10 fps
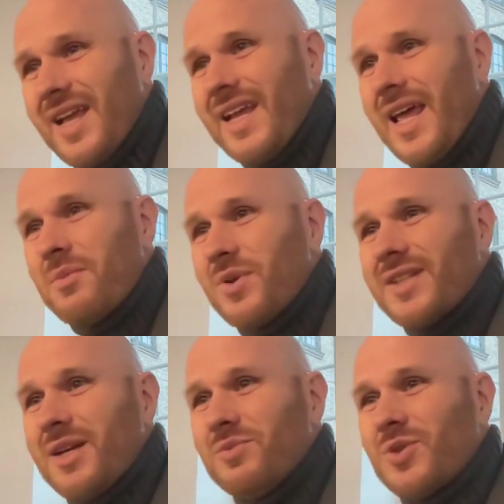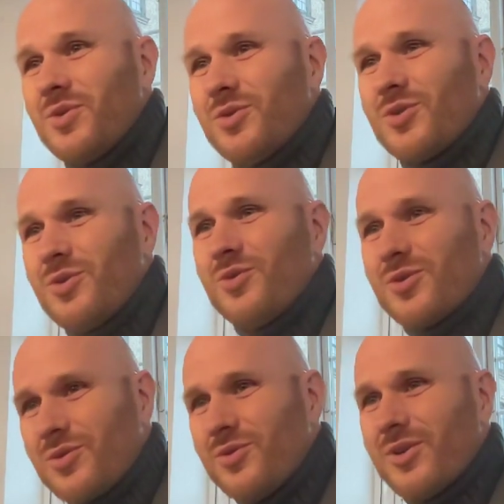enabled him to
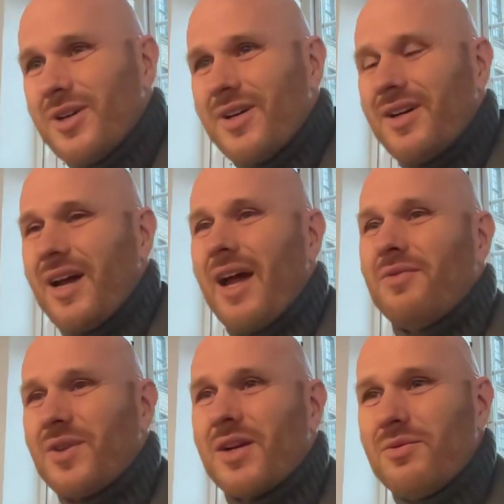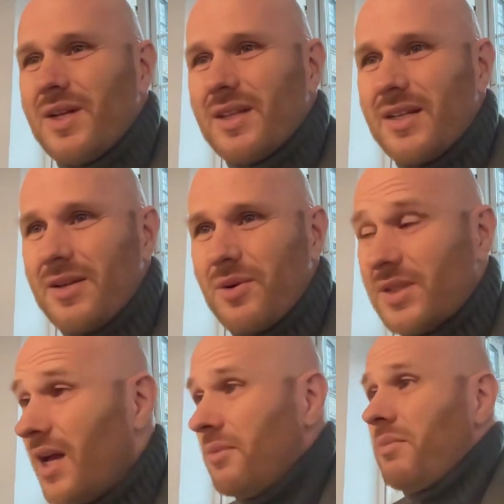have the career that he was.